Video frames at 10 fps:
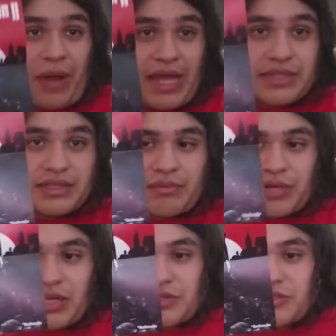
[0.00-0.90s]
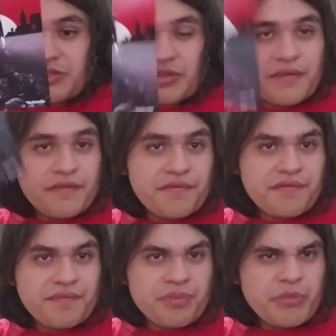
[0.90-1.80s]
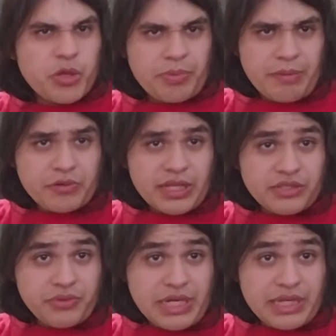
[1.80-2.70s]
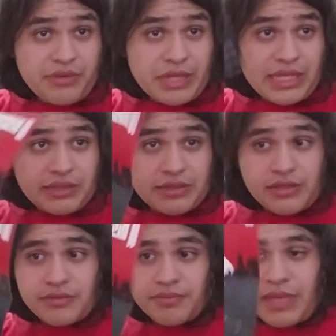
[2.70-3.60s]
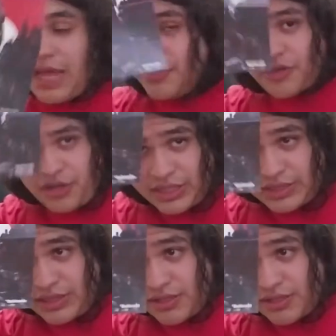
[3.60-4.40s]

ends. I'm not sure if you people can do anything with it, so yeah, you're not going to see the